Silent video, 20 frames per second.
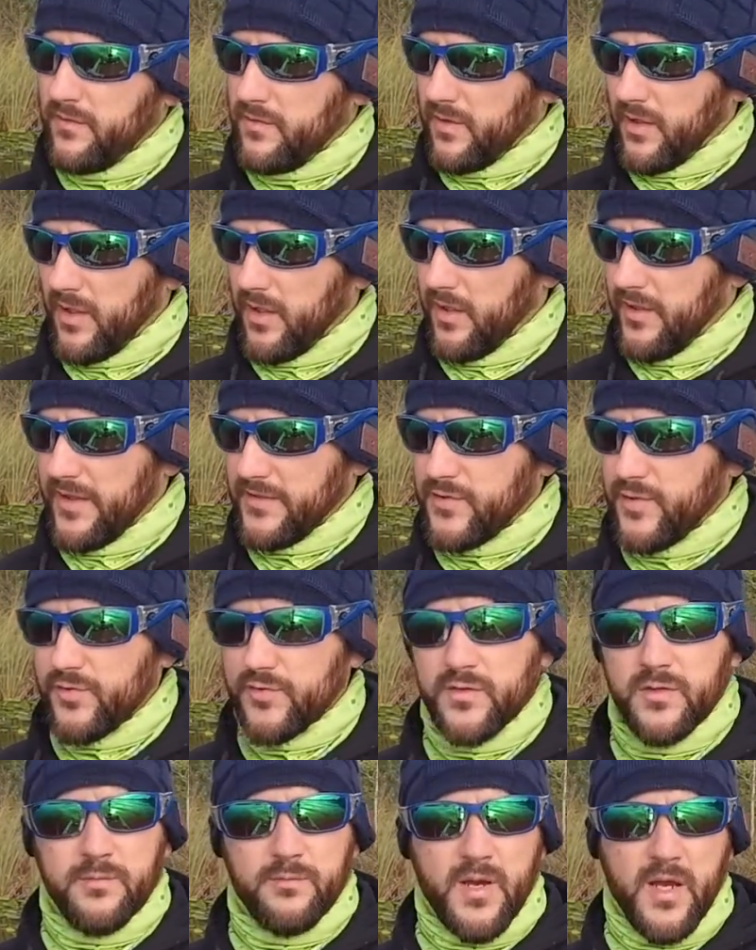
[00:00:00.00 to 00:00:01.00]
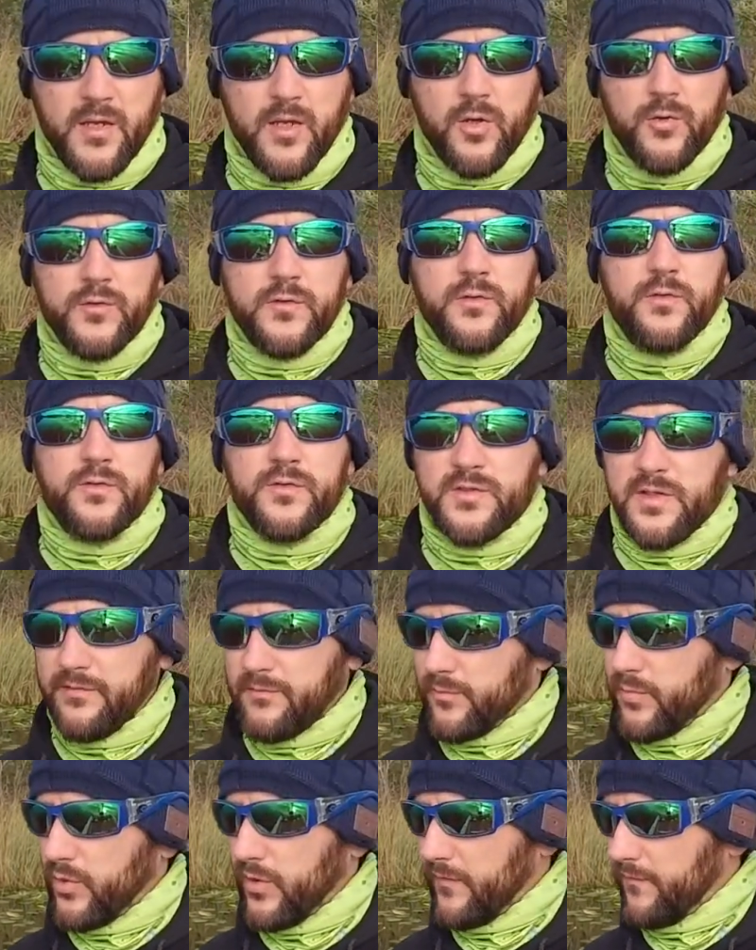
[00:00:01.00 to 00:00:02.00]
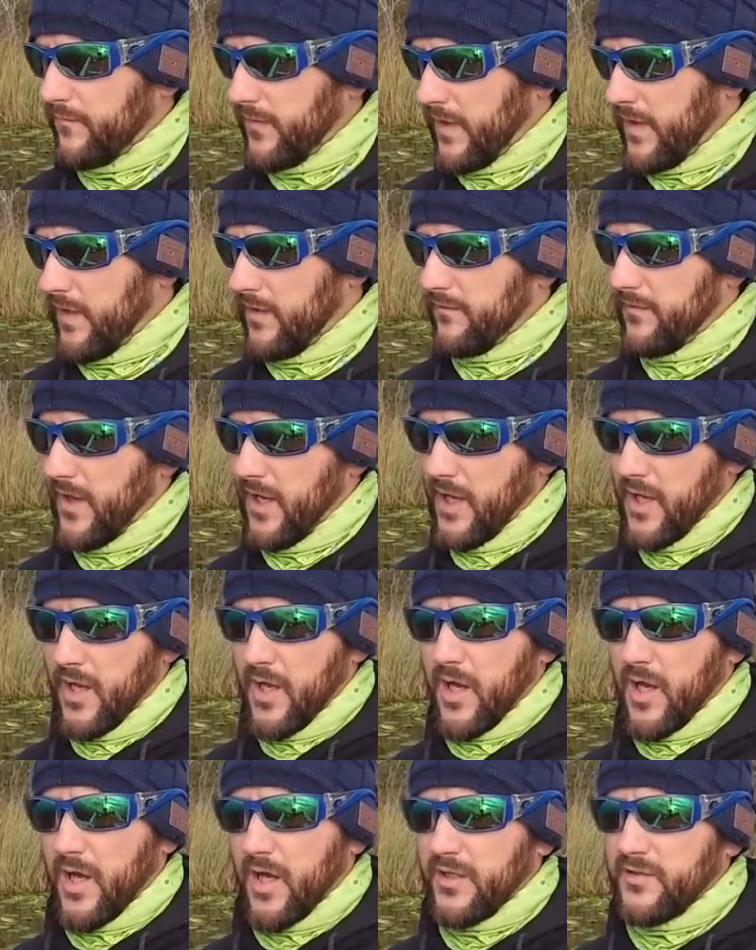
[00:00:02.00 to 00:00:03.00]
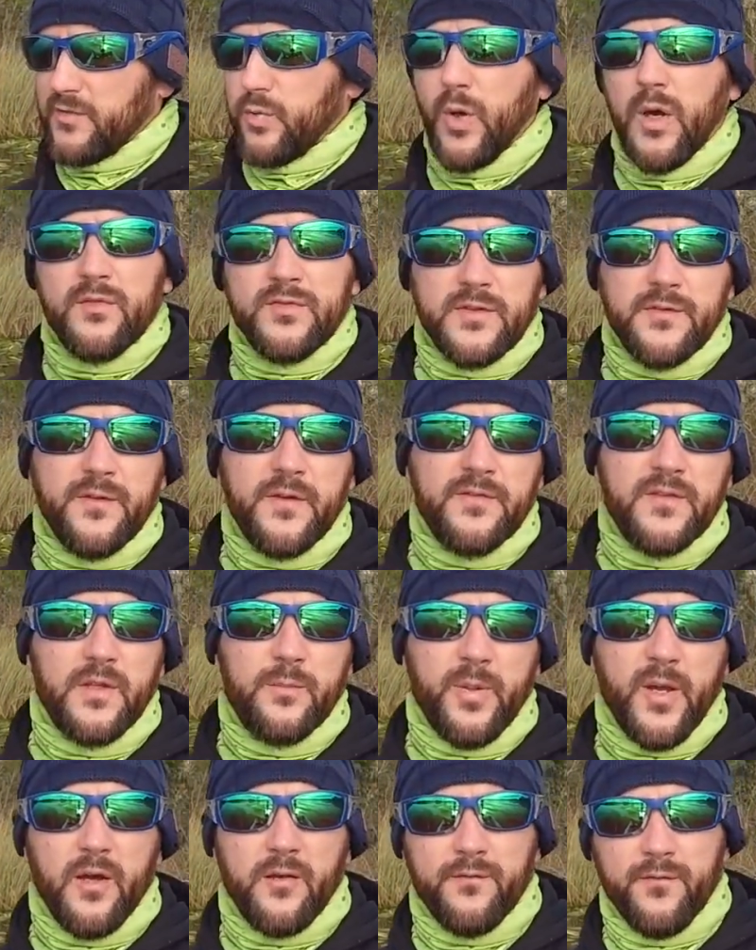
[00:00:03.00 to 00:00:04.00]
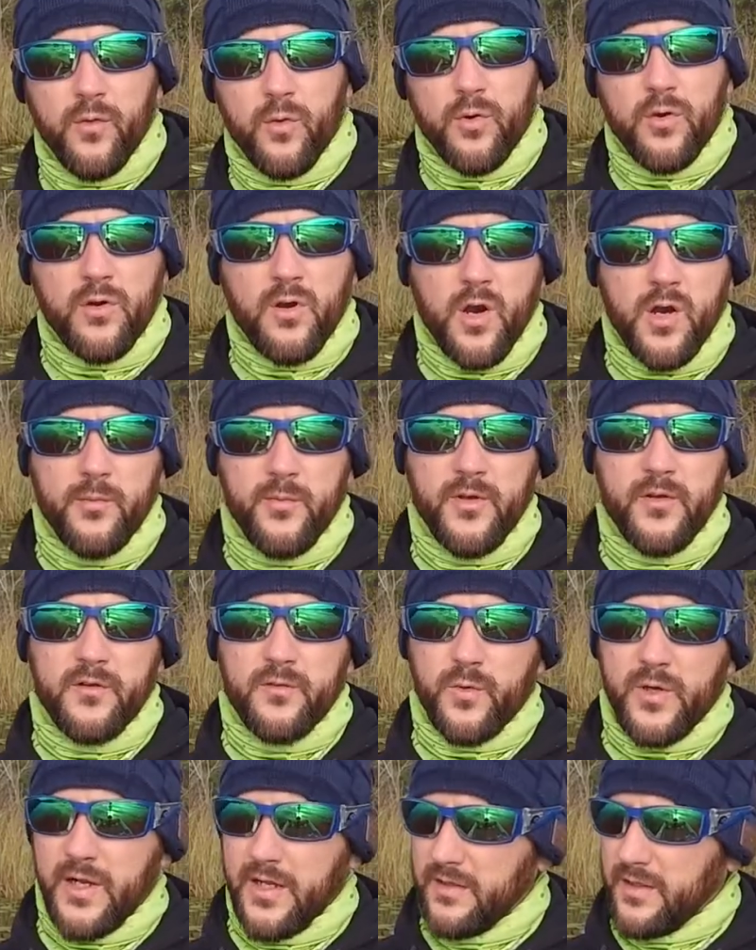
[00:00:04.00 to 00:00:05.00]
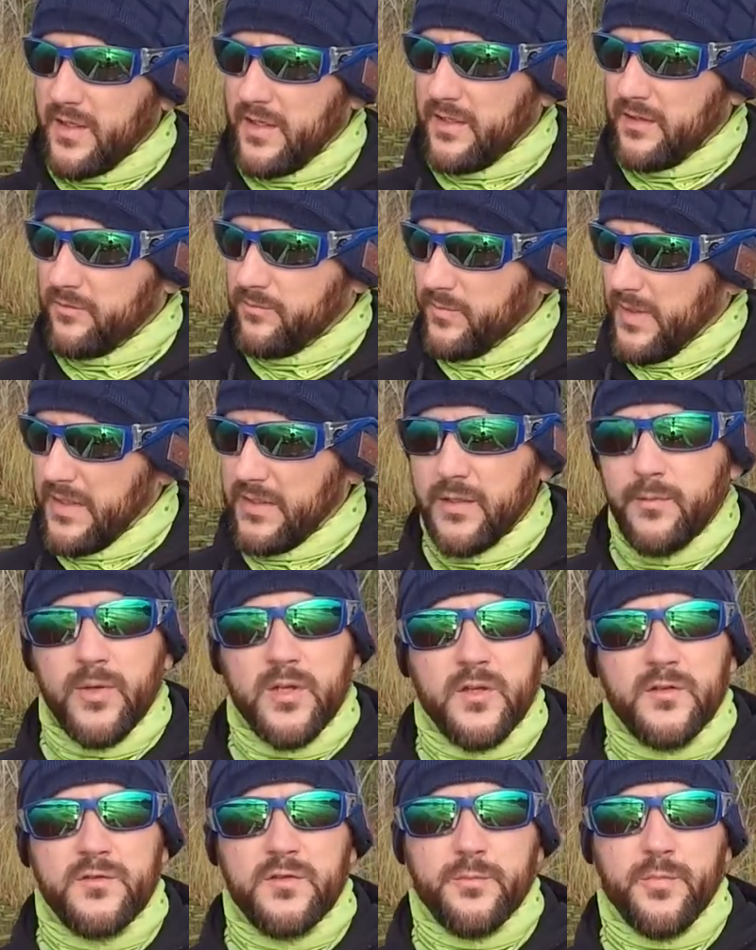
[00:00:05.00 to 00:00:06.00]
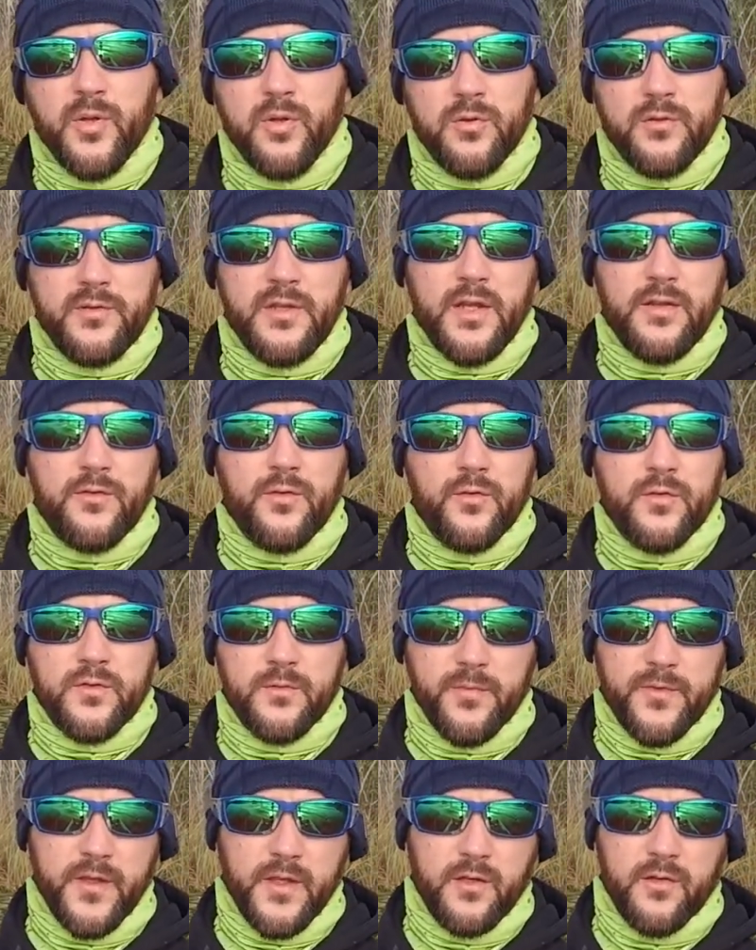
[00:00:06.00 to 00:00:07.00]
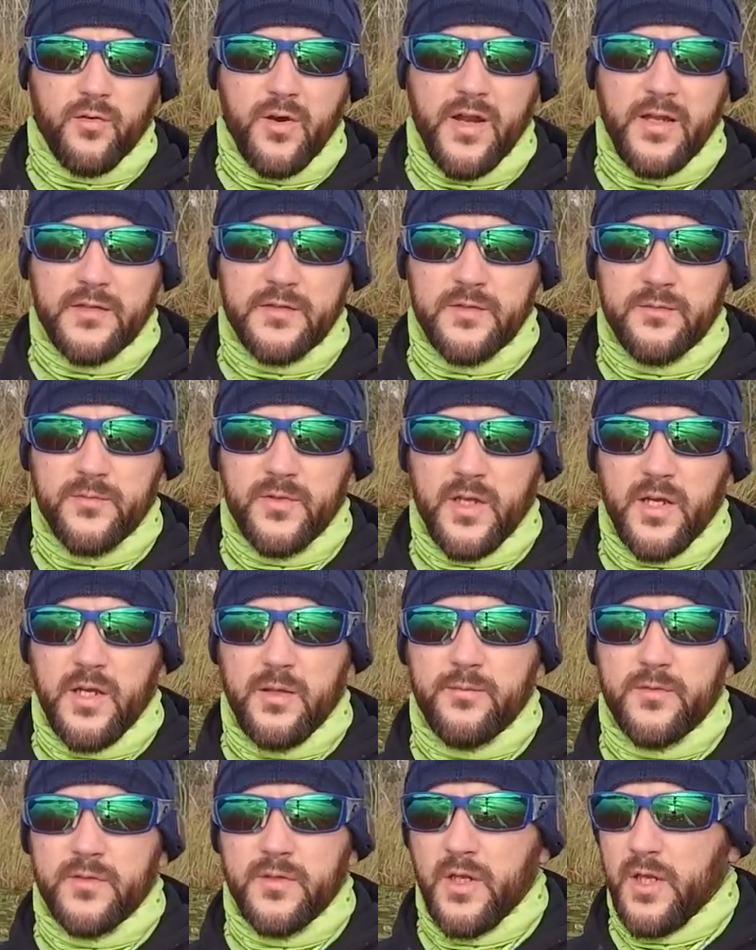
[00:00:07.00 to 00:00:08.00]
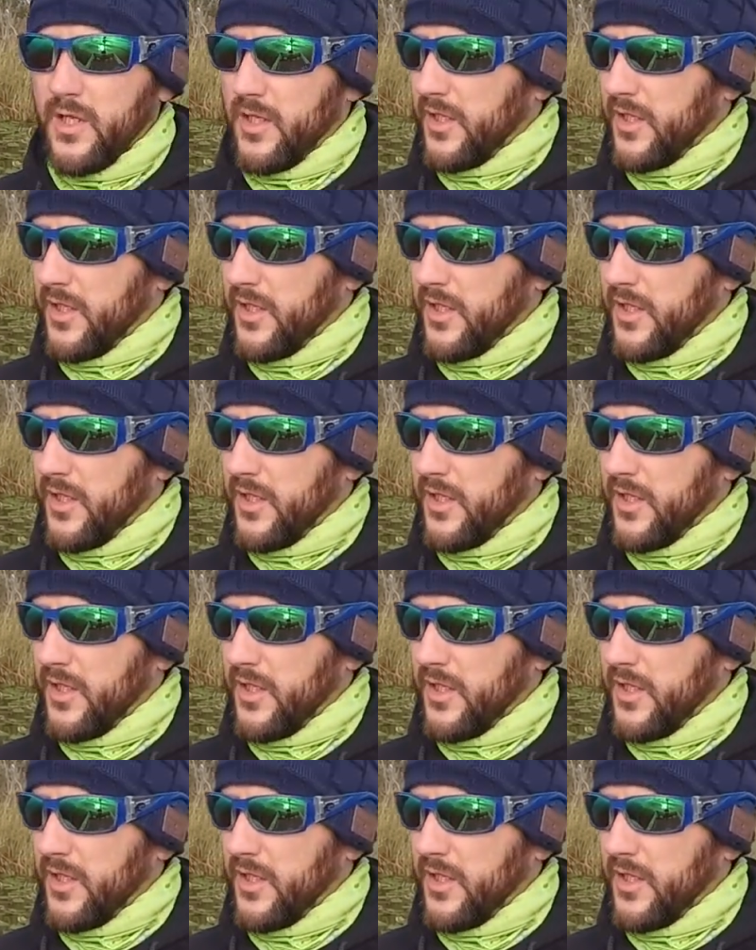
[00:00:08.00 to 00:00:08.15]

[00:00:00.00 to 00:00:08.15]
That's usually my go-to, is 7.5. 12 to 15 pound fluorocarbon is what I like, mainly because you're pulling that through some thick grass sometimes.